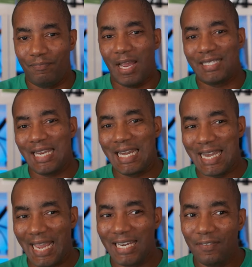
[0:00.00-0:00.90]
I say,
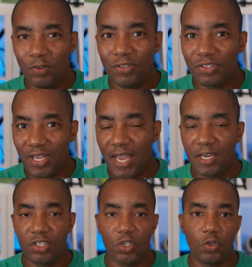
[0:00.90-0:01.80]
negative, you could say,
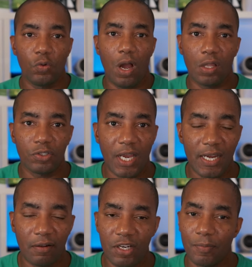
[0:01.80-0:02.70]
to hollow tine
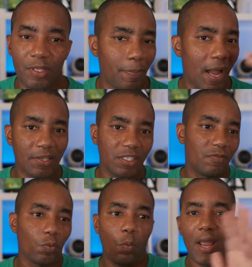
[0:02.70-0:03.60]
aeration, but the
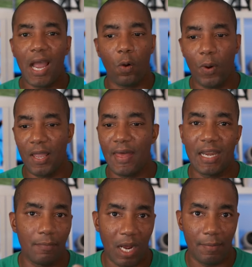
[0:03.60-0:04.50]
positives way outweigh that
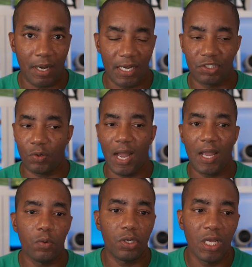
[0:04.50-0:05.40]
in my mind. So I
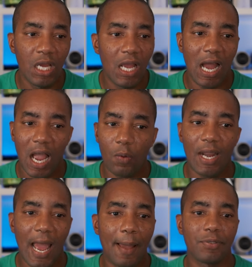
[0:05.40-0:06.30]
would
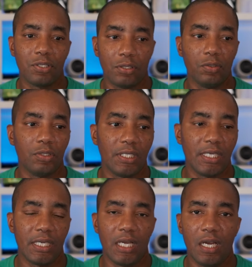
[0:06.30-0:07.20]

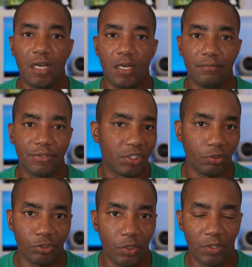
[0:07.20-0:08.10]
absolutely
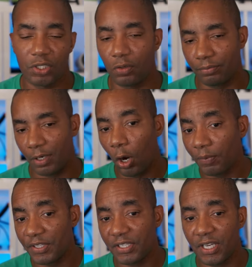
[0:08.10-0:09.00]
still do it. So
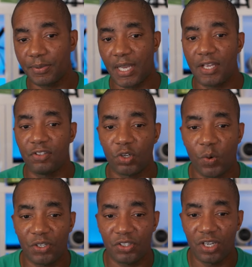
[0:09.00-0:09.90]
hopefully this helps answer your
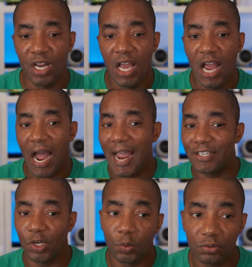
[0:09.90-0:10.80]
question. I
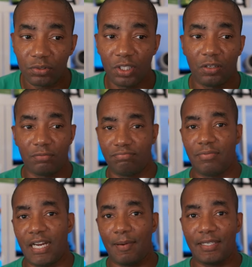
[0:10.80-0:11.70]
don't, you know,
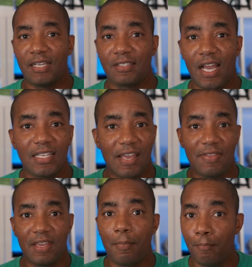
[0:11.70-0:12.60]
again, I'm not taking sides. I
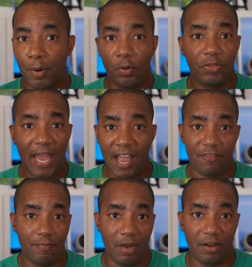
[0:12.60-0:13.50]
think both
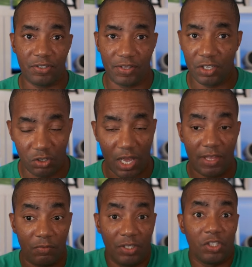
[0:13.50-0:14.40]
have merits. I think
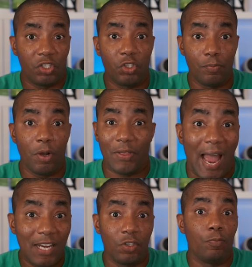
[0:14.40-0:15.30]
really you should do both.
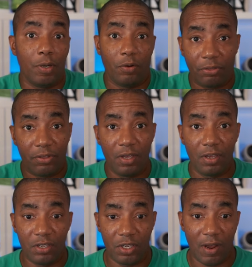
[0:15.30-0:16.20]
I do both.
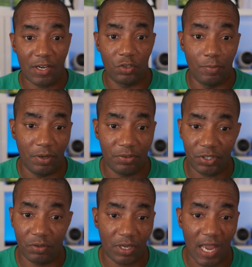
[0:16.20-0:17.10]
You know, I do both.
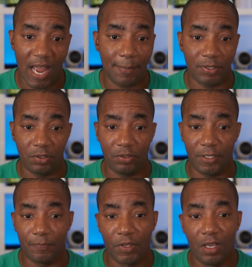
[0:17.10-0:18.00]
So yeah,
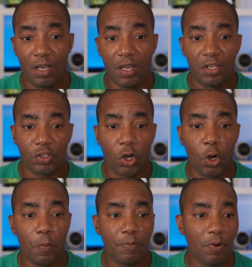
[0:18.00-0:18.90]
absolutely. So
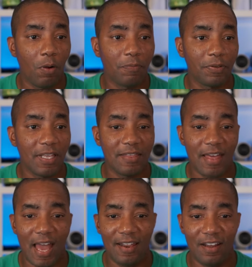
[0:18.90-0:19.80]
hopefully
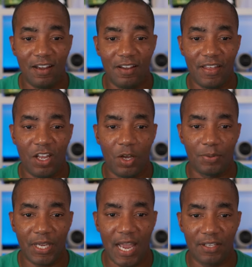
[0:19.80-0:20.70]
that
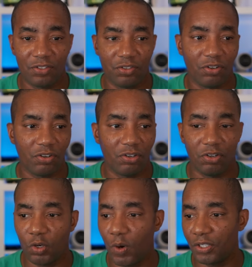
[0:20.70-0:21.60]
helps answer
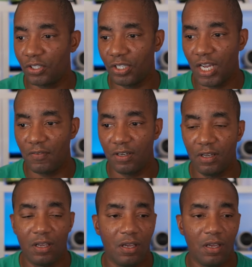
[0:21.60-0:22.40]
your question, Kevin.